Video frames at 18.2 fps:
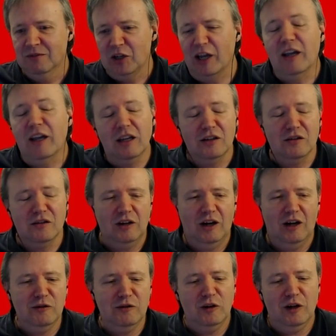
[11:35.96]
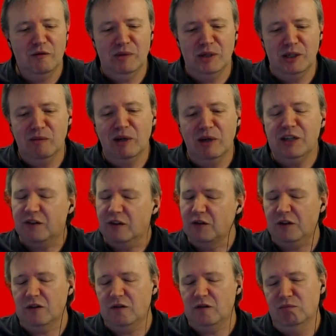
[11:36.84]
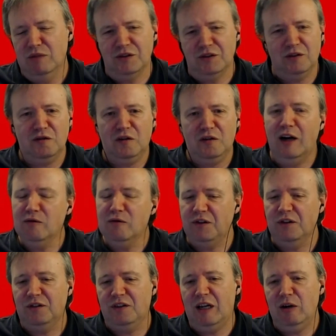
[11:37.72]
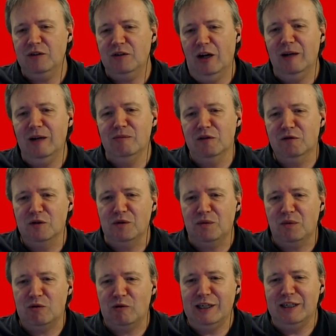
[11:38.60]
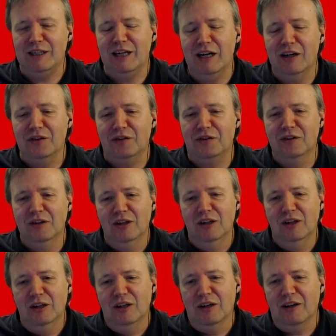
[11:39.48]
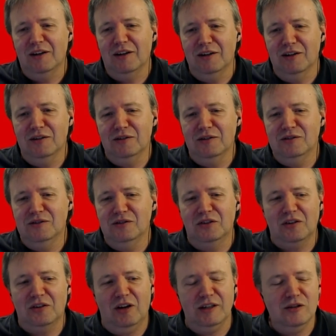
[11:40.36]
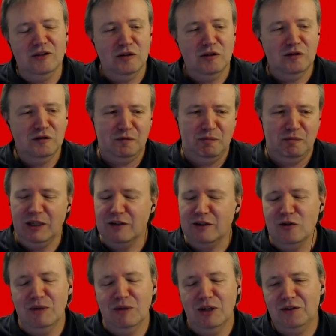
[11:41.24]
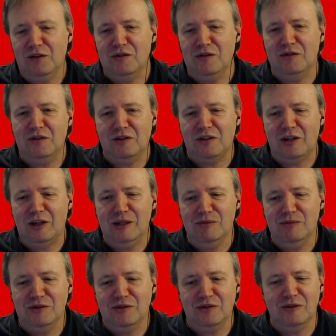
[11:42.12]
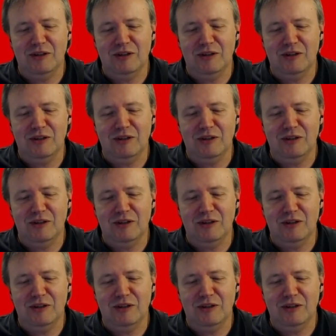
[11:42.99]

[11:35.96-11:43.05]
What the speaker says: And I've been amazed. There's a 5 or 6 hour time difference between us, and I know I've pinged you messages at times.